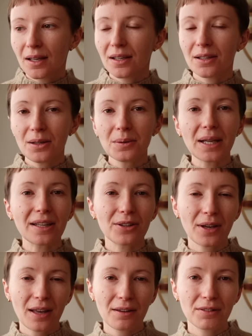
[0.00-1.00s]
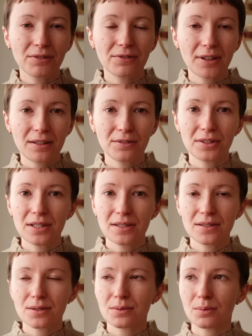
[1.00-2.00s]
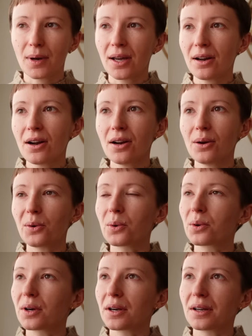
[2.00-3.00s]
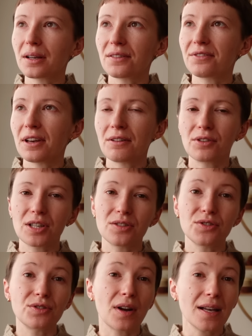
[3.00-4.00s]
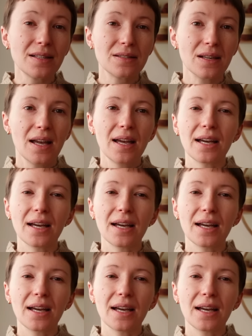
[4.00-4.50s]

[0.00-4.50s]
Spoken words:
you know, like you have a favorite sweater or a favorite dress,